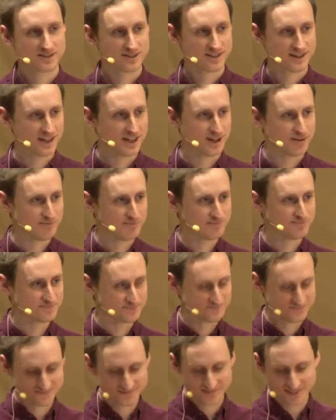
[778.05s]

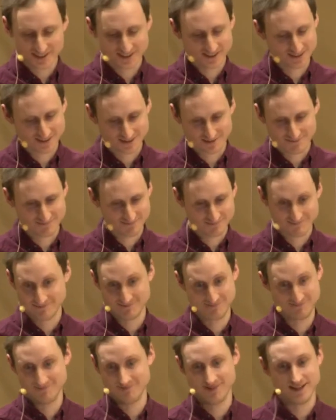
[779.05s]
And
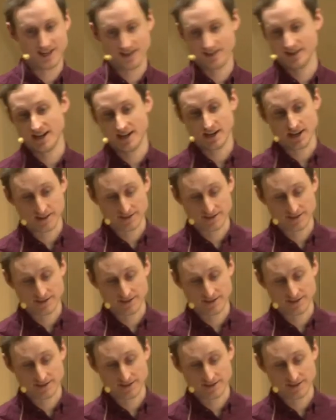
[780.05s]
I